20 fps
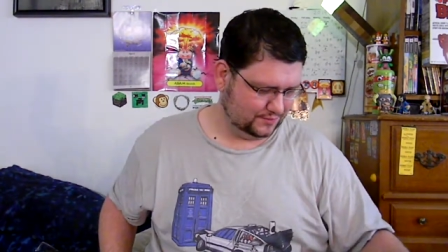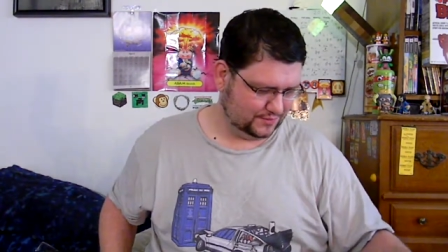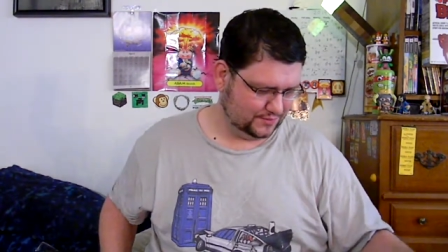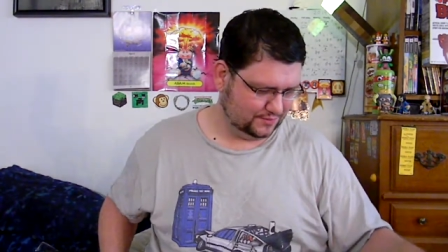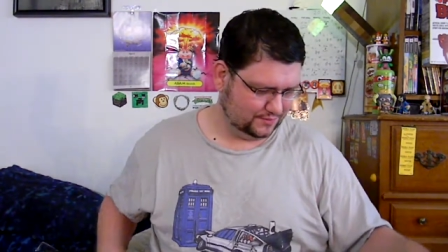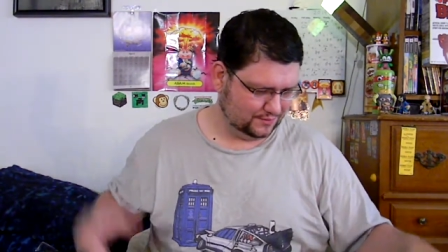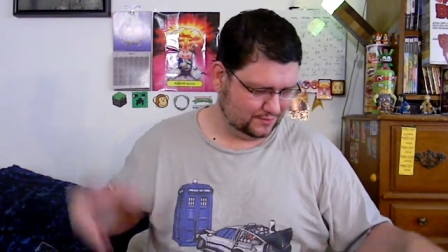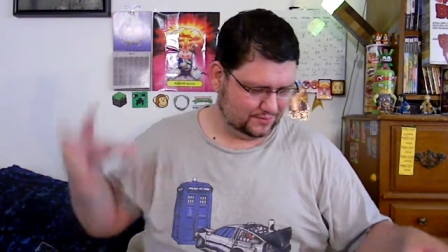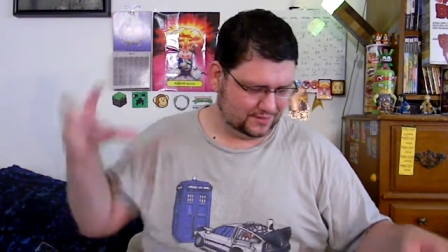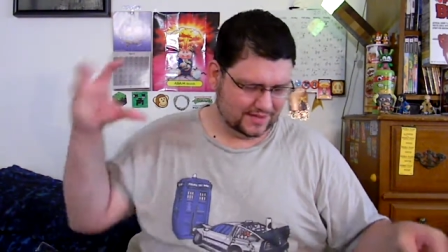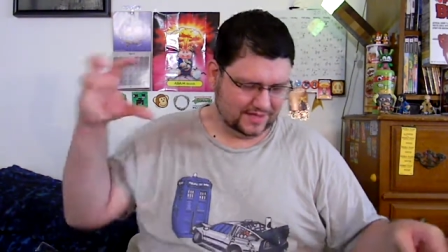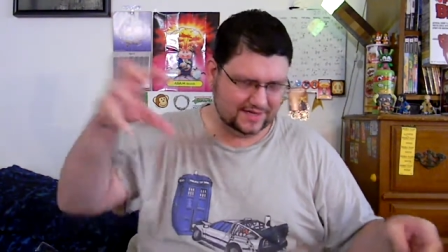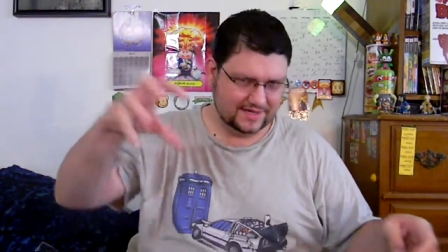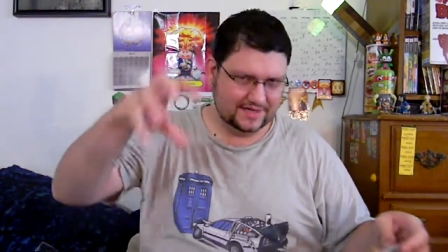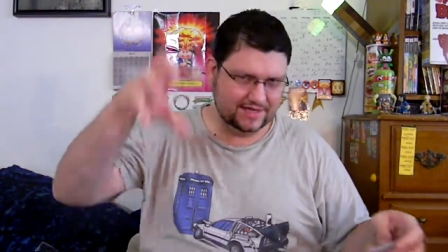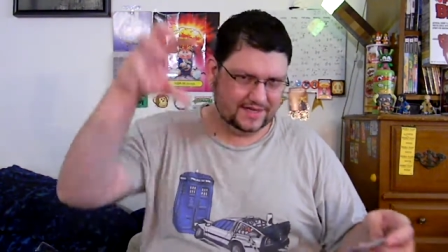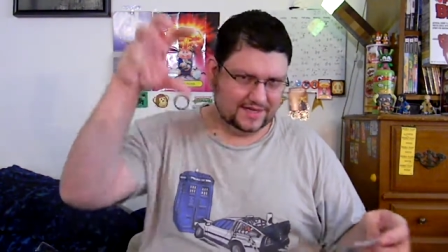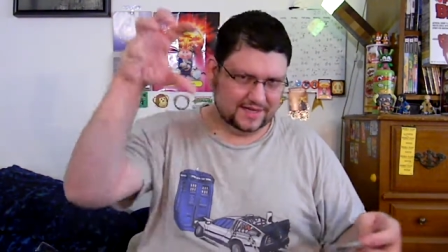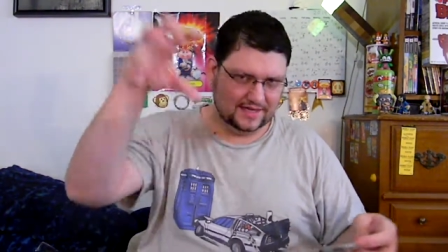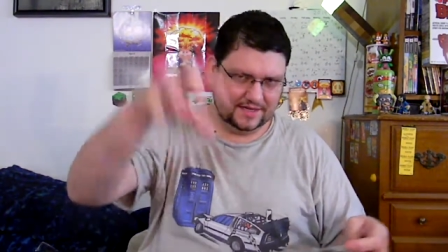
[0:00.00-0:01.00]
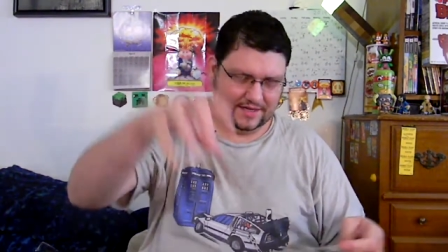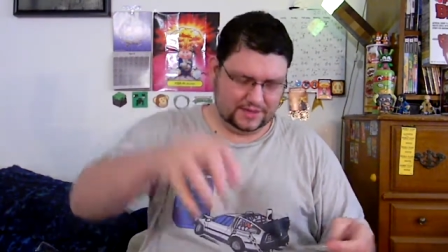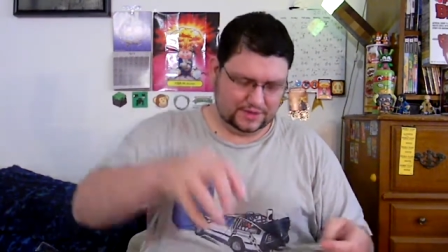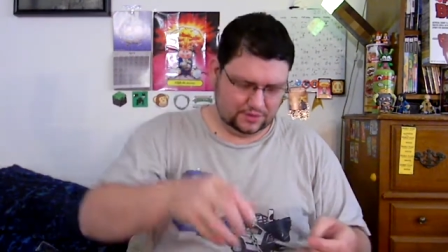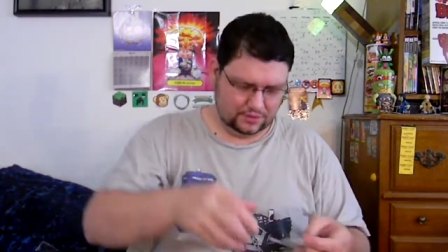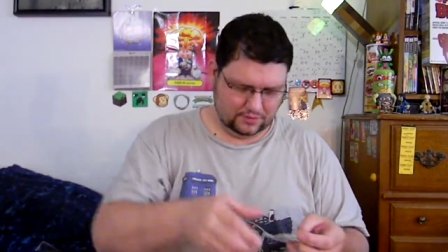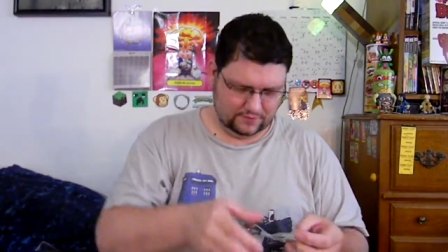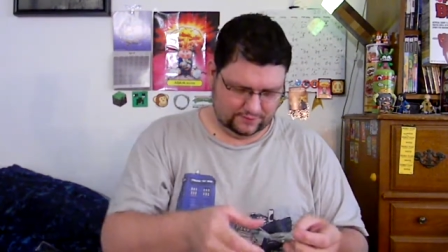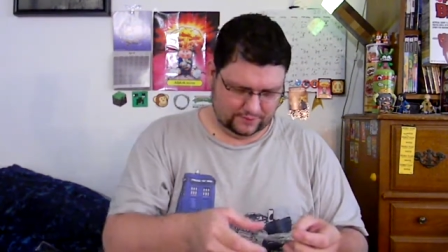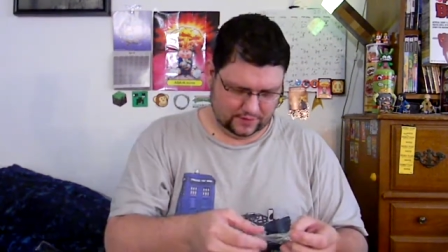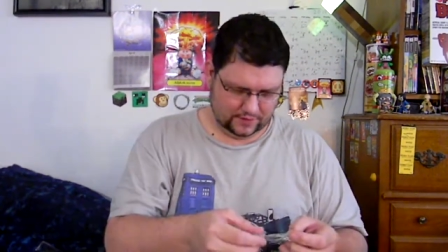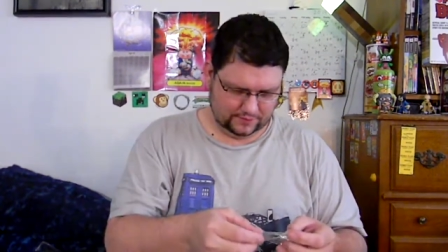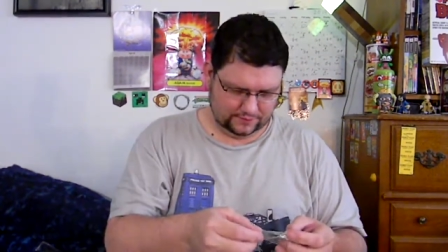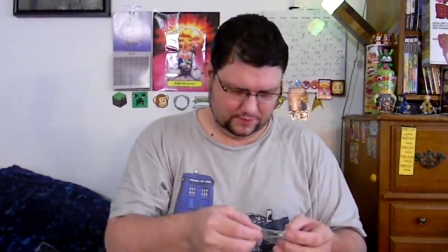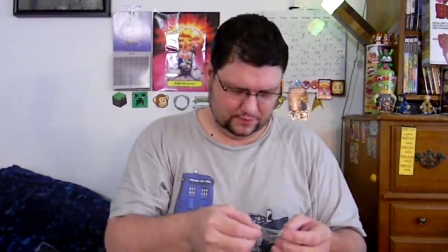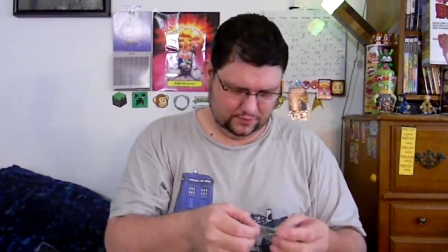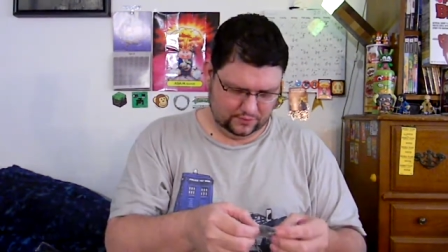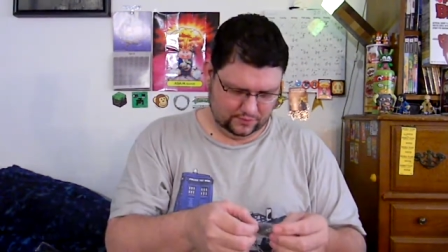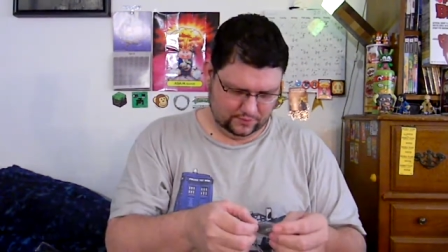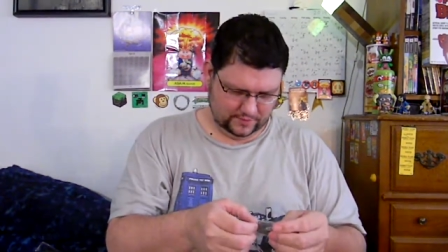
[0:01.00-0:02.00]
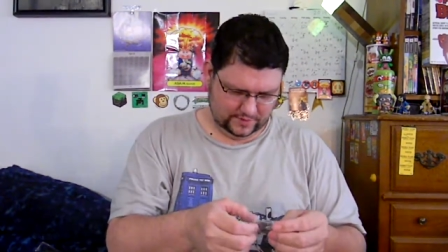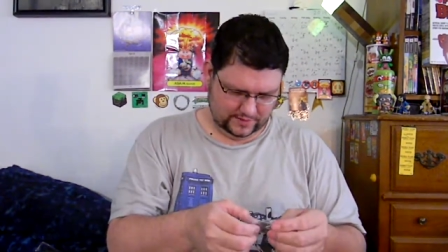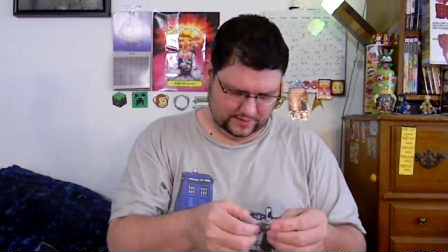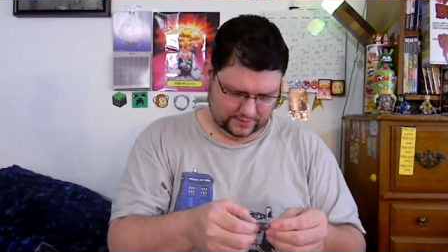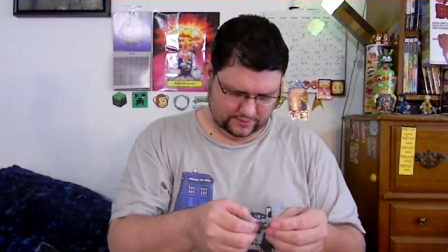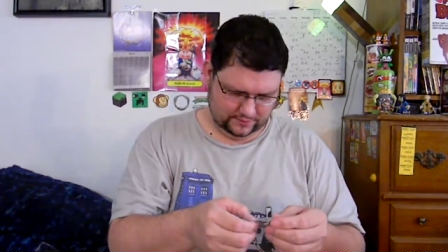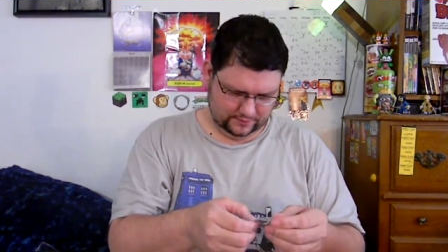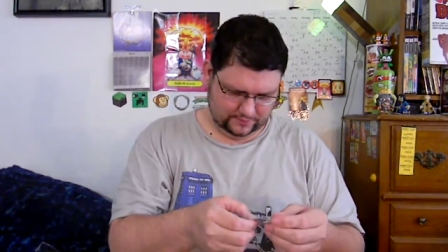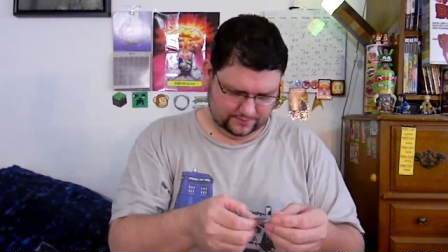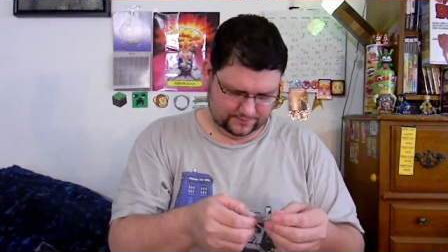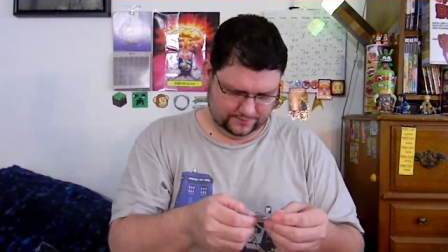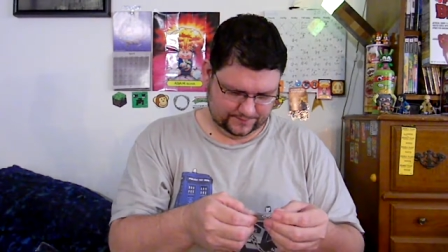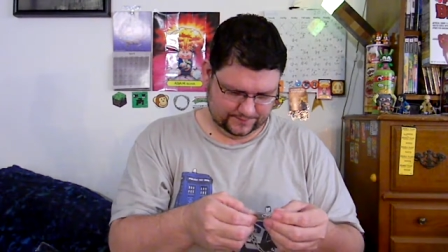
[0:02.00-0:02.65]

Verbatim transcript: too too involved. Ooh, hello.